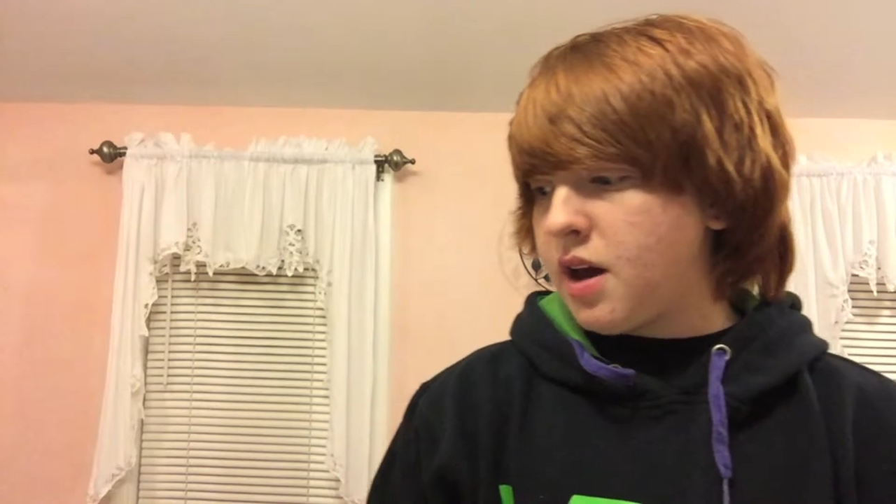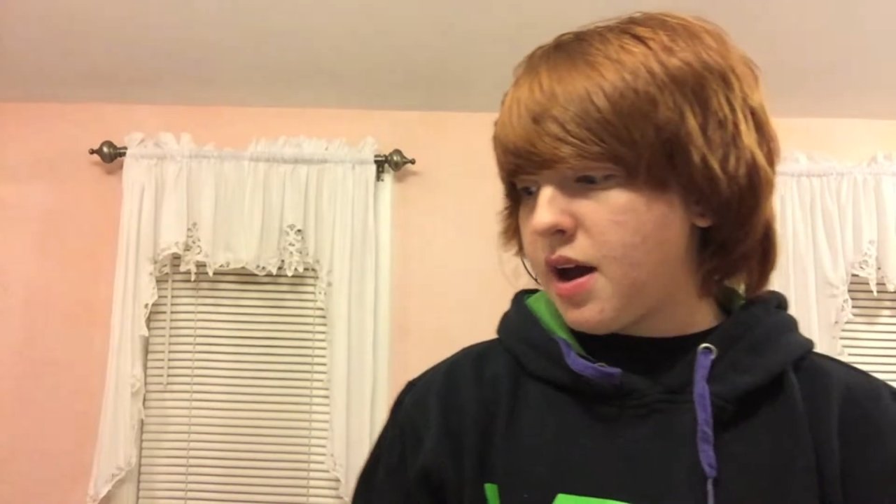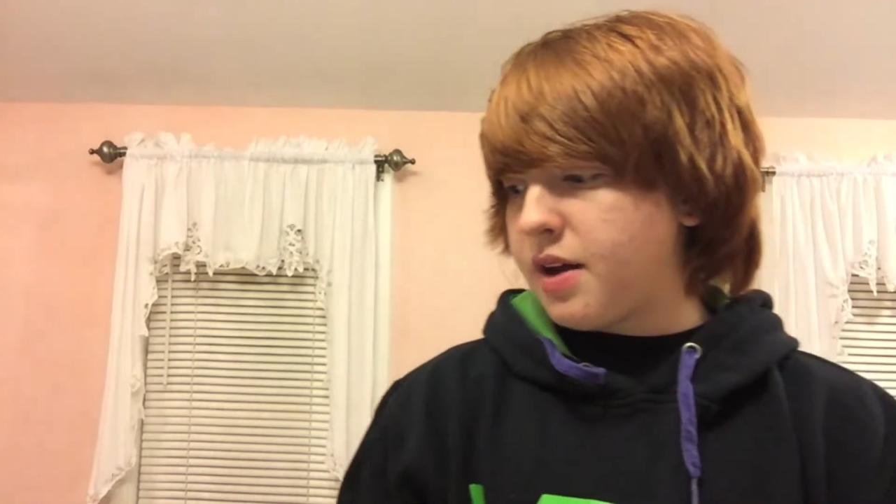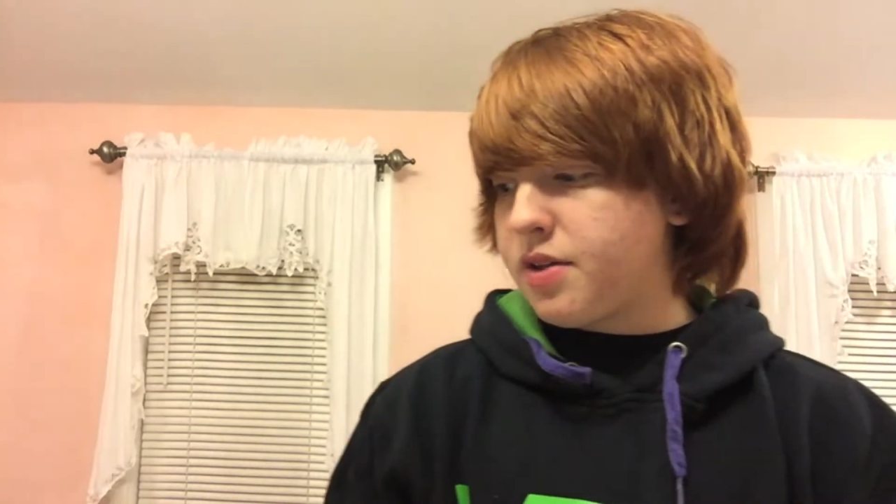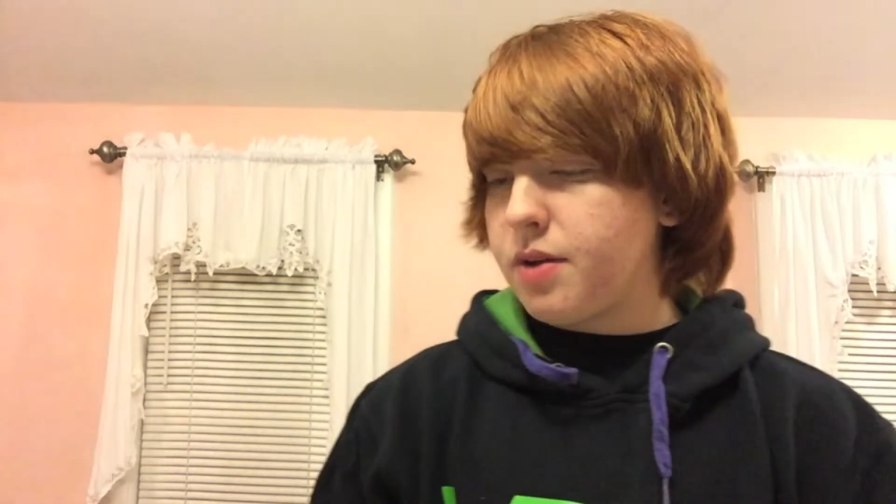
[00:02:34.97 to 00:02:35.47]

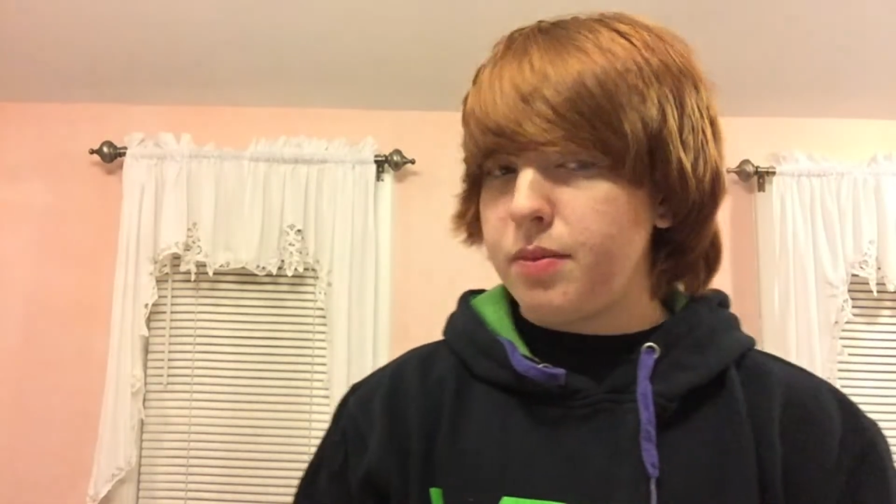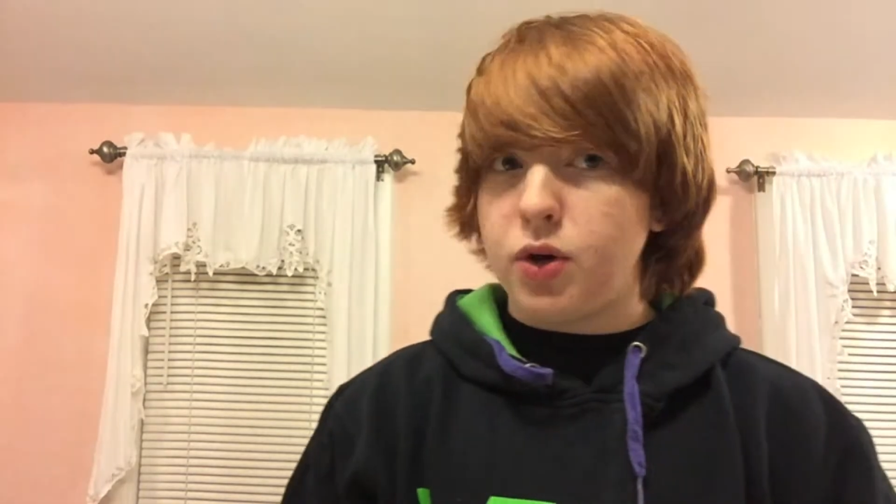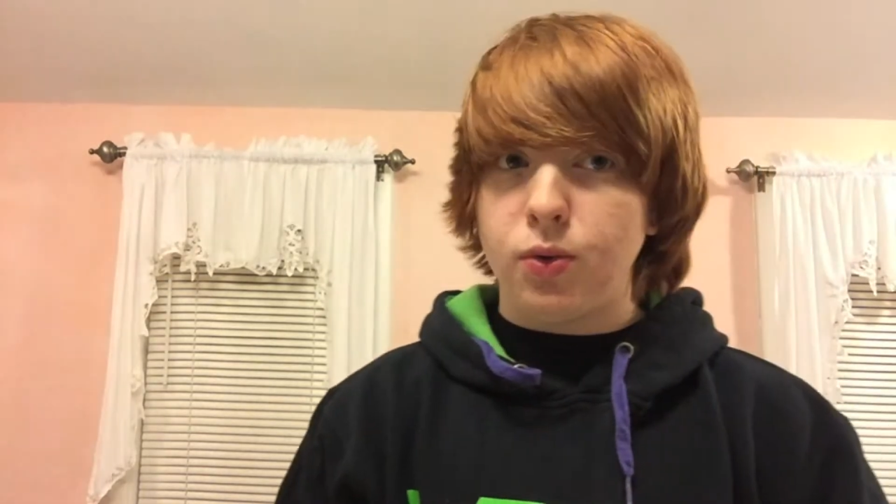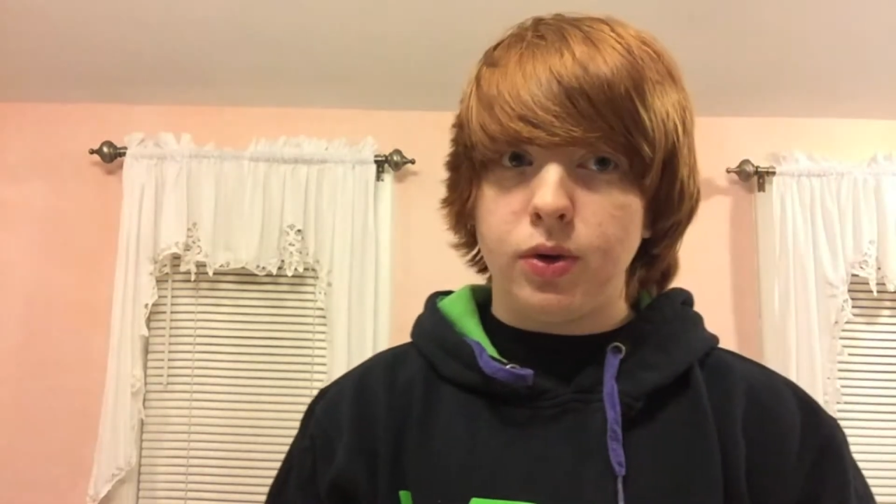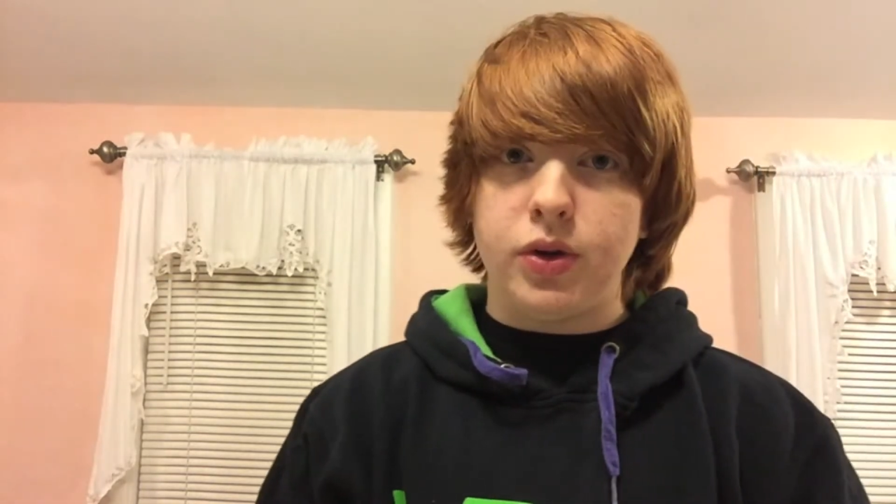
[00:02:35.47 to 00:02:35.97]
has a
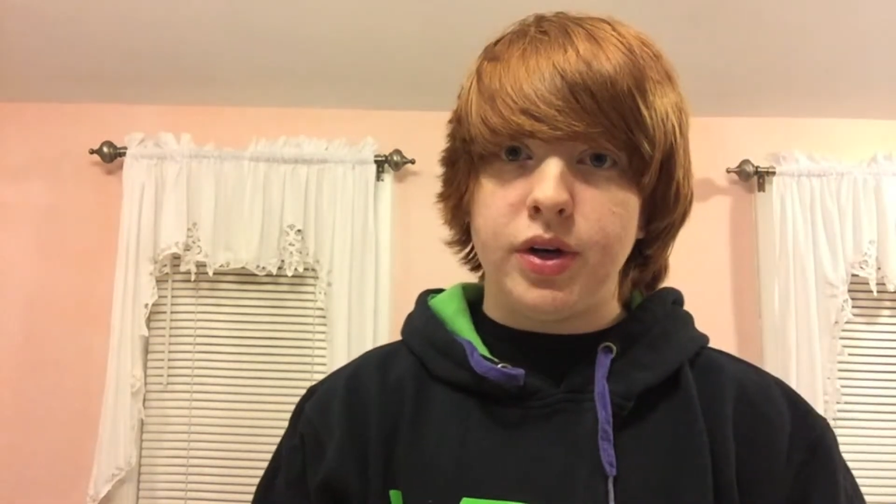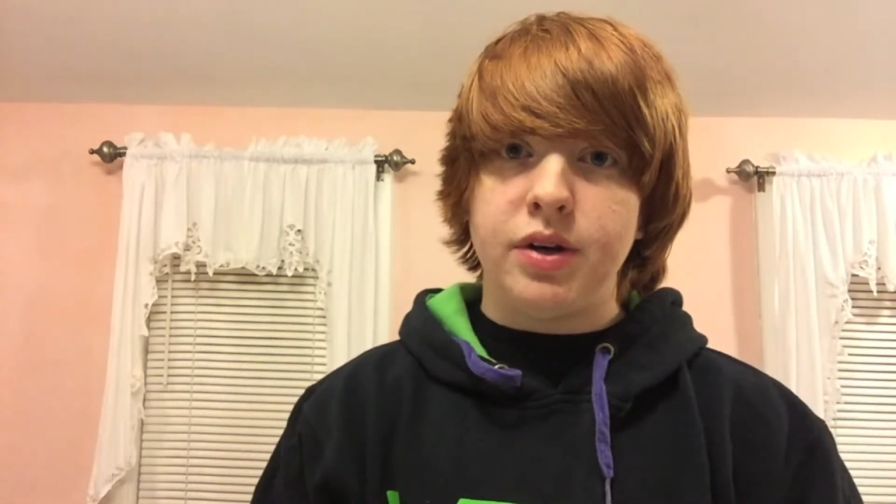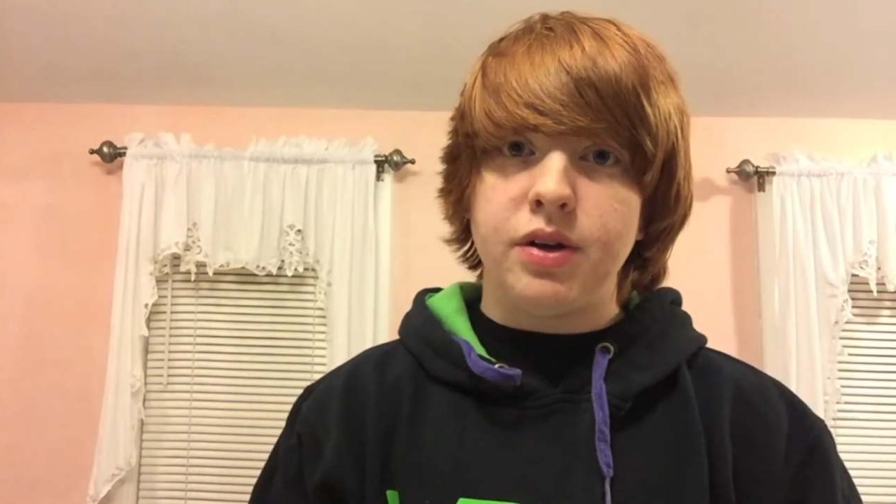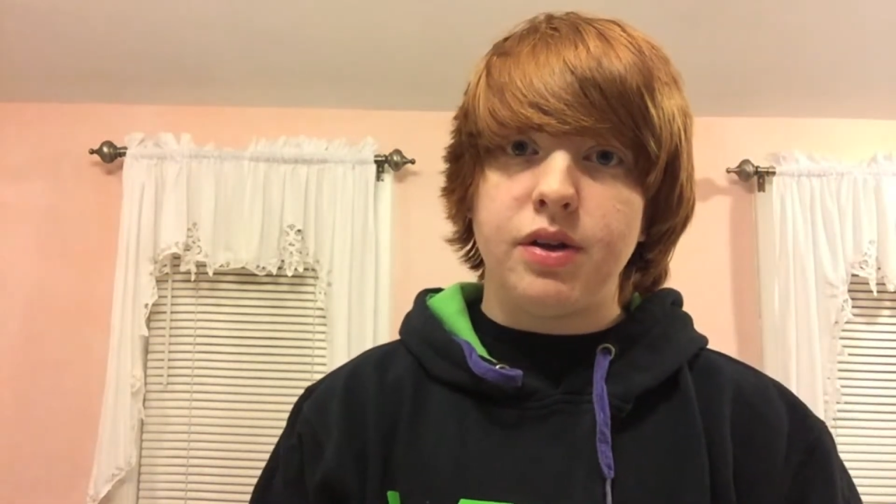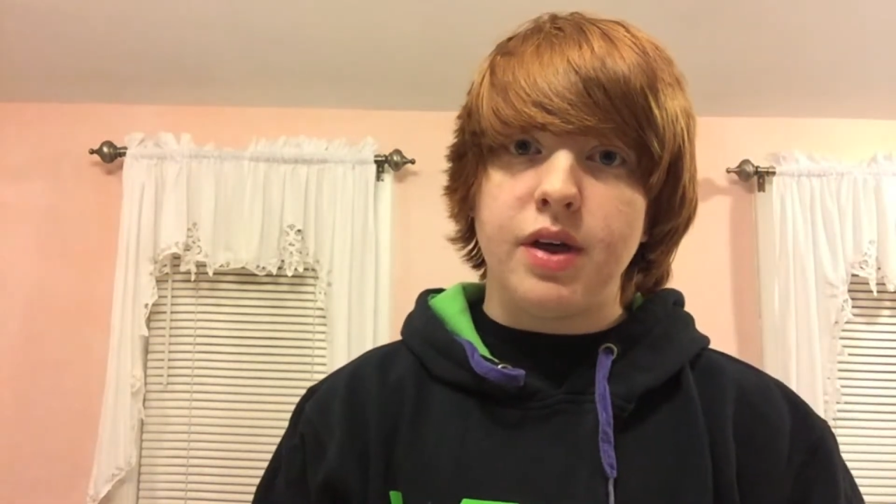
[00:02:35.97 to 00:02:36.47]
mineral in
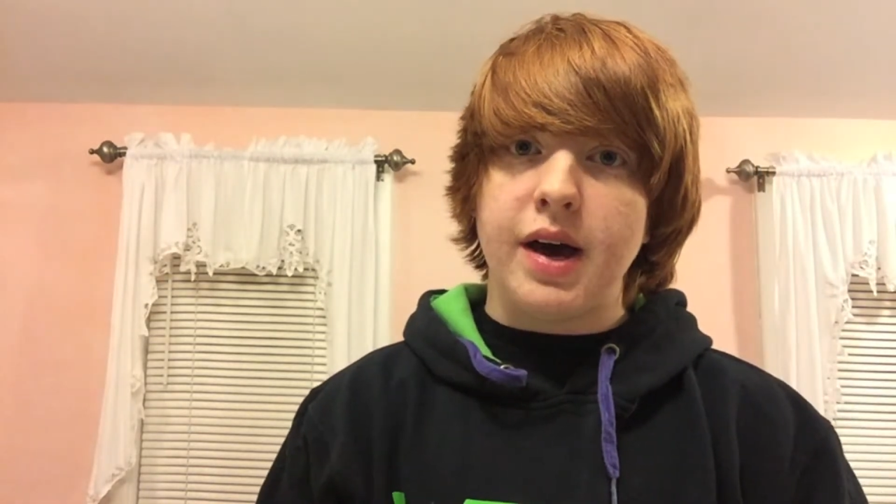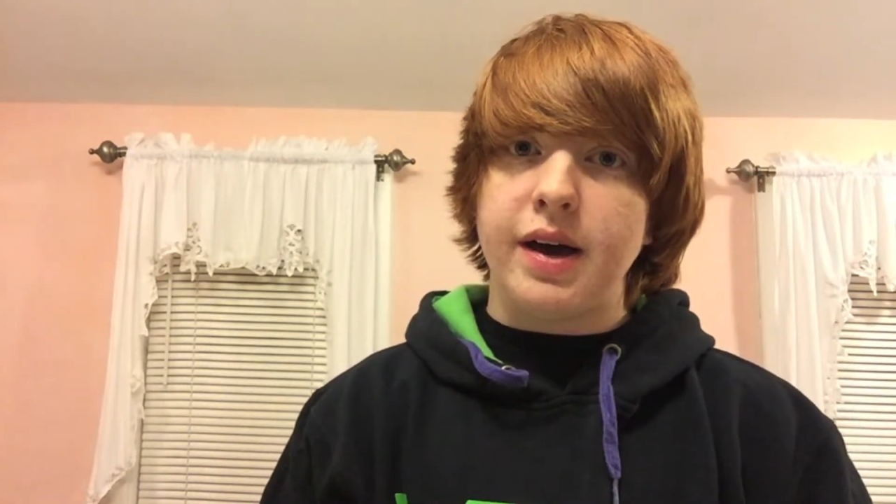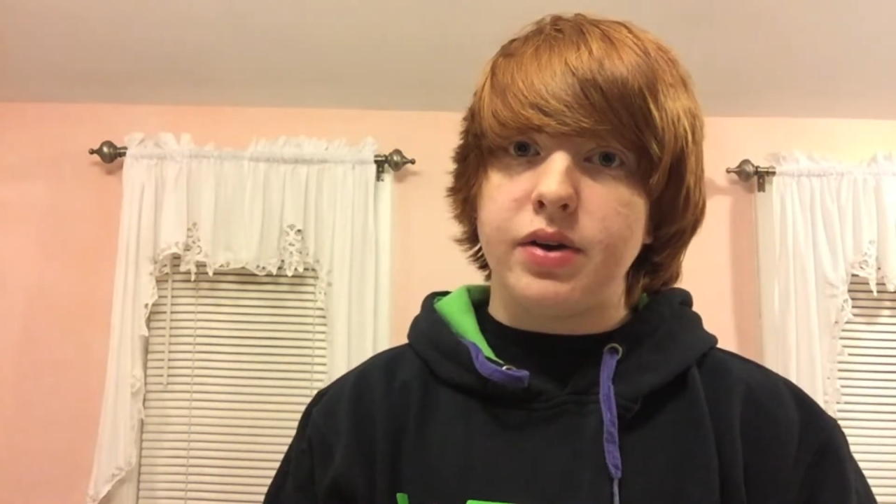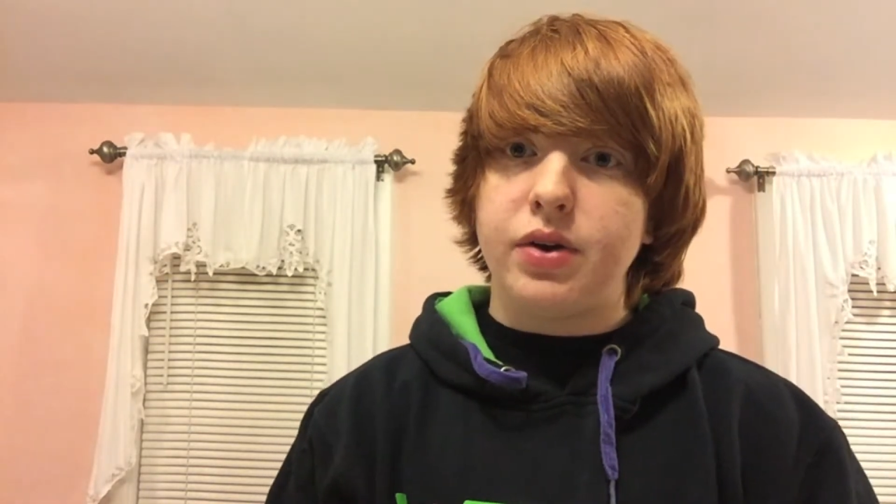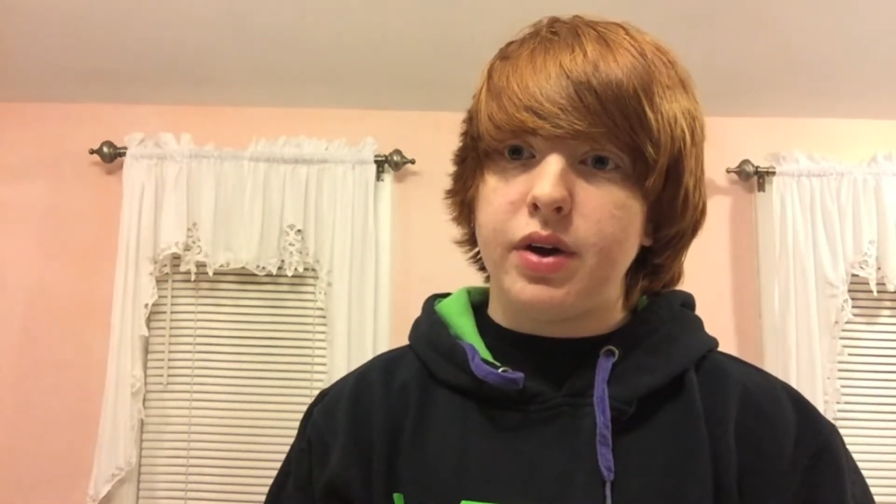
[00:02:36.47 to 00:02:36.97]
it
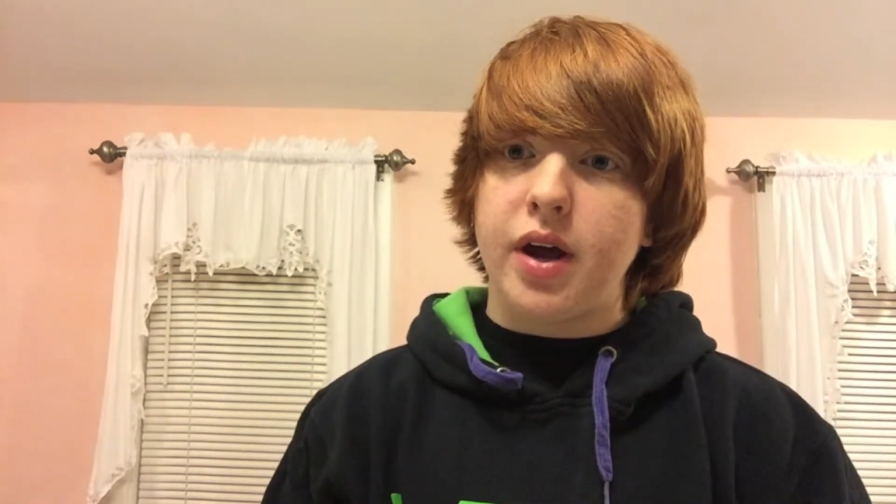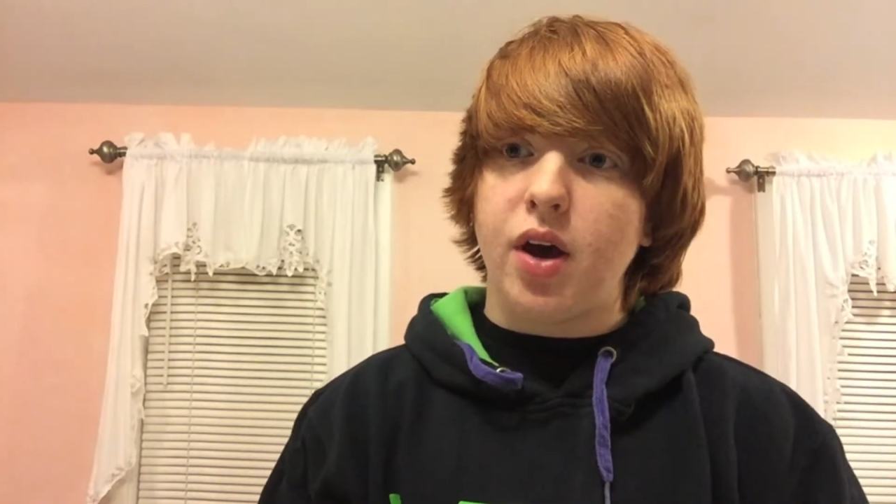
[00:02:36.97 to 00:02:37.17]
that